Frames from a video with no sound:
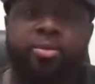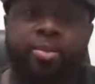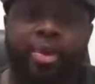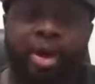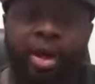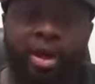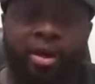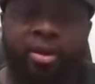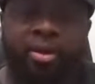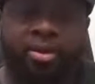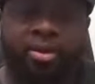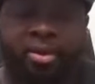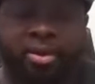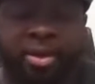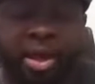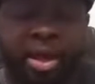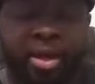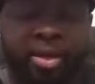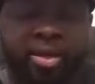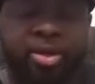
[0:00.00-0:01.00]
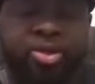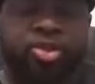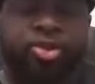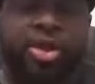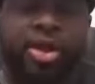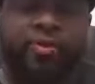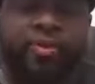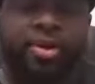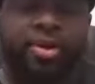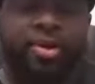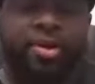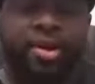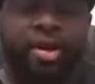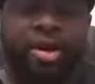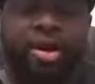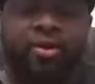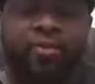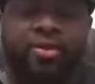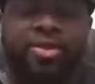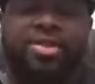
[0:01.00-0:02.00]
But now that you have an
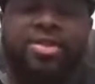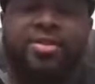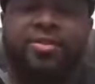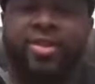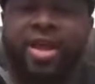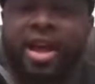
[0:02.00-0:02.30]
offensive